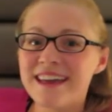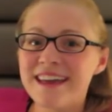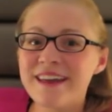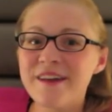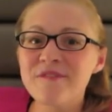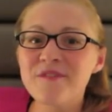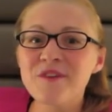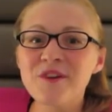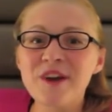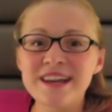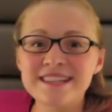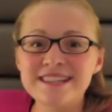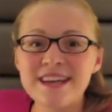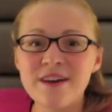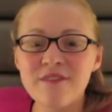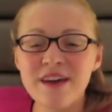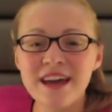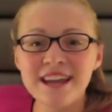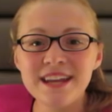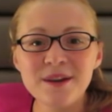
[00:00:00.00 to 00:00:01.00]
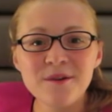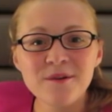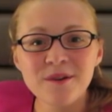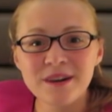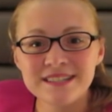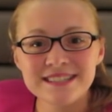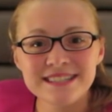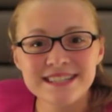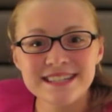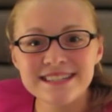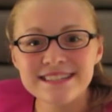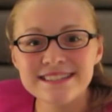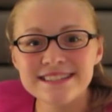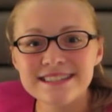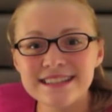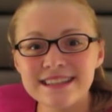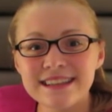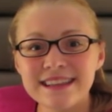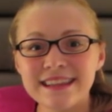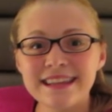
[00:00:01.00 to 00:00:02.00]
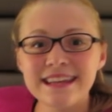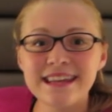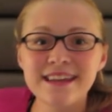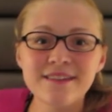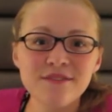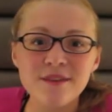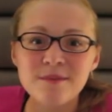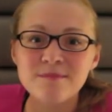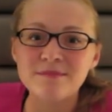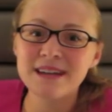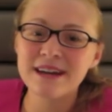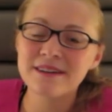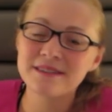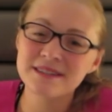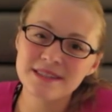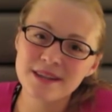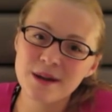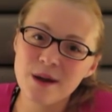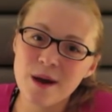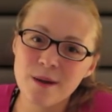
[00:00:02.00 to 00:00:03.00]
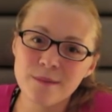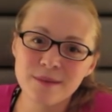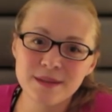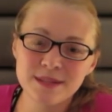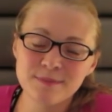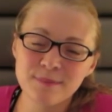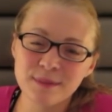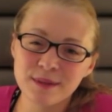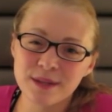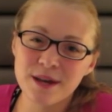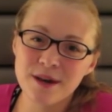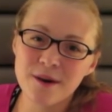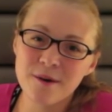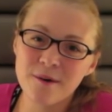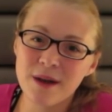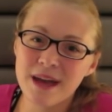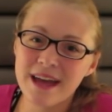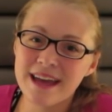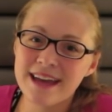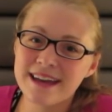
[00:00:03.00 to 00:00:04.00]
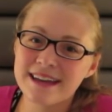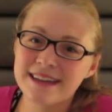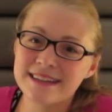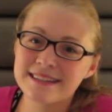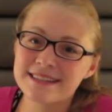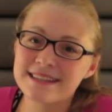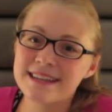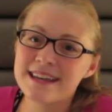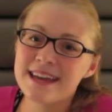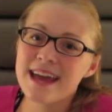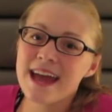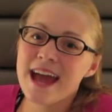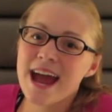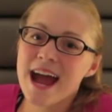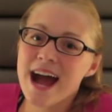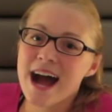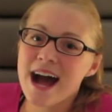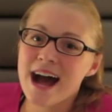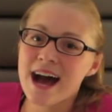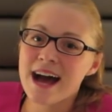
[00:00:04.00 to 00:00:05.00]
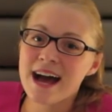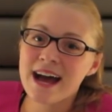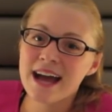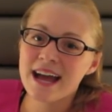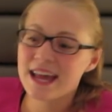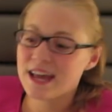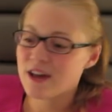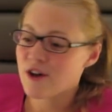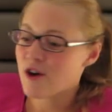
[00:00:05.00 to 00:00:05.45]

If you guys have any questions, leave them down in the comments below, and I